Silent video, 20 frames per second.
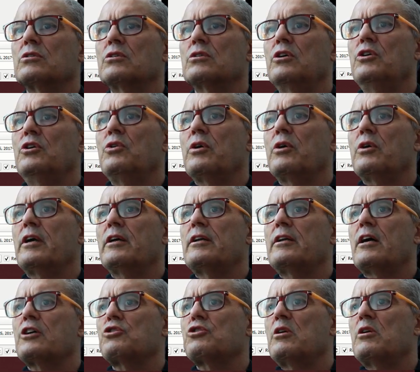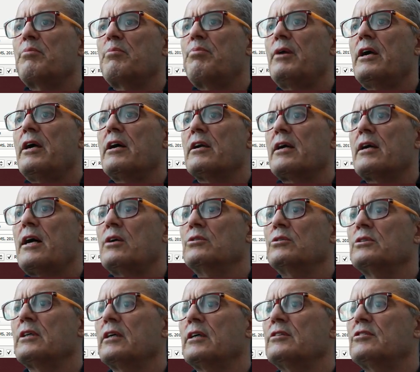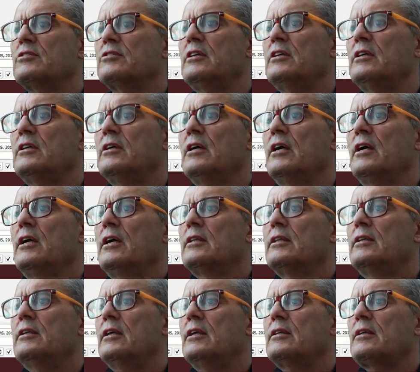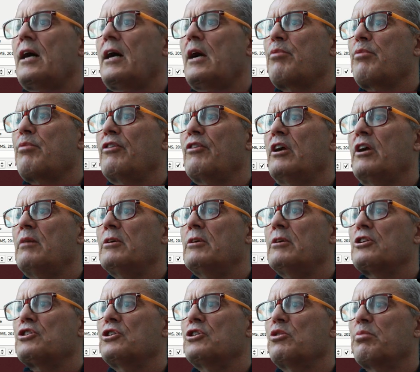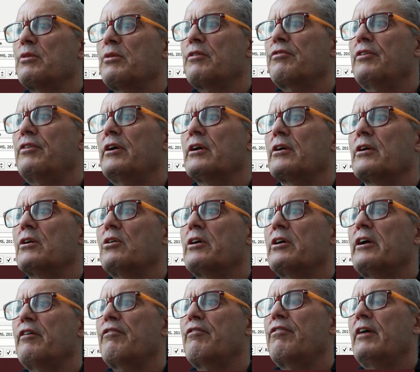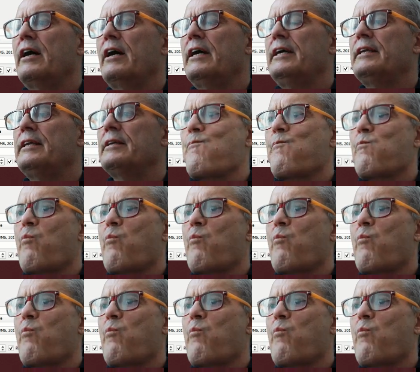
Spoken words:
You can actually play around and see the type of image you prefer. Okay, fine.